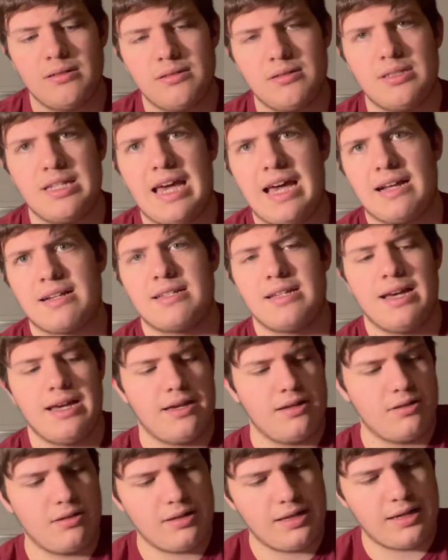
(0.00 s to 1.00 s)

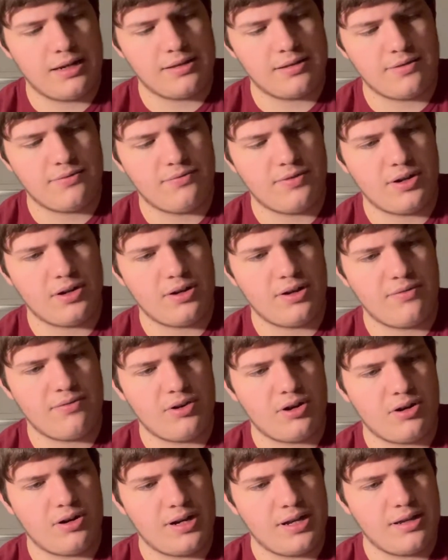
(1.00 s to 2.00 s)
tactile, and it's very,
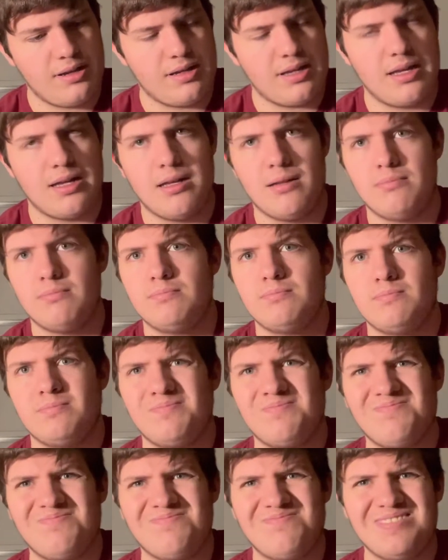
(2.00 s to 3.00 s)
very,
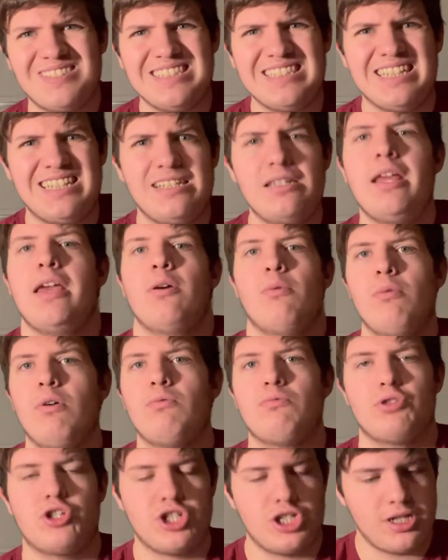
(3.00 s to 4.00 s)
it
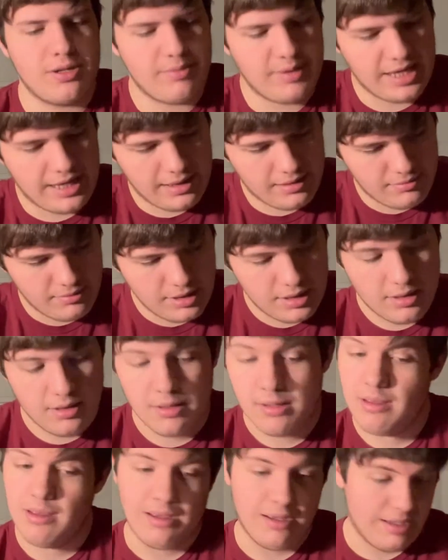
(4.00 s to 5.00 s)
won't shimmy
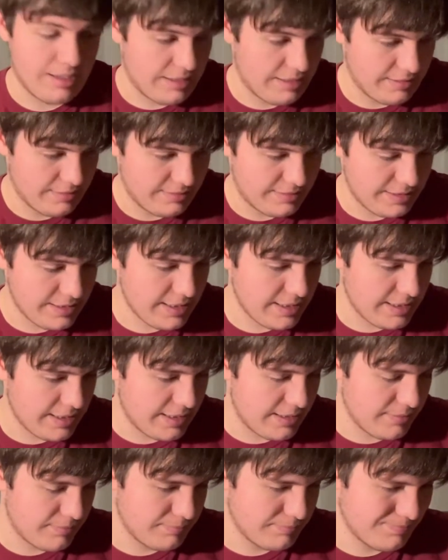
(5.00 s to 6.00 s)
I
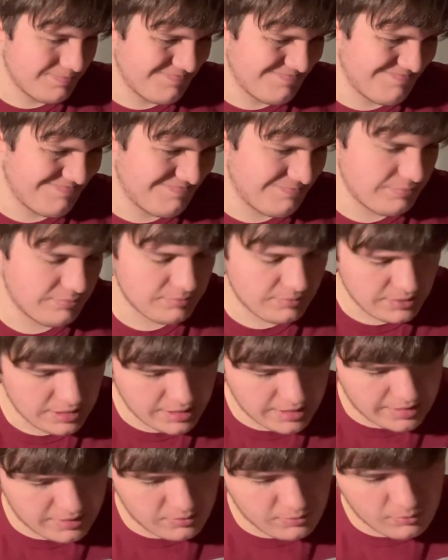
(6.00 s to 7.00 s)
said
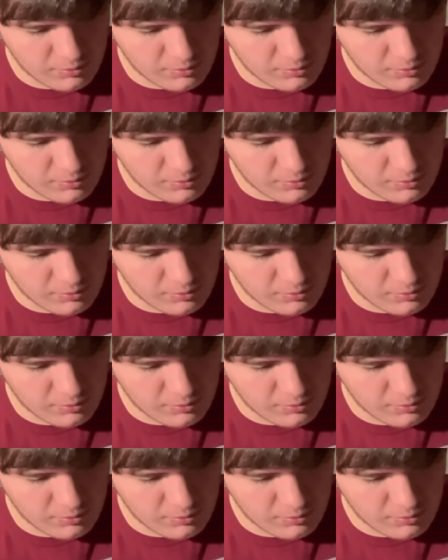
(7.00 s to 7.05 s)
it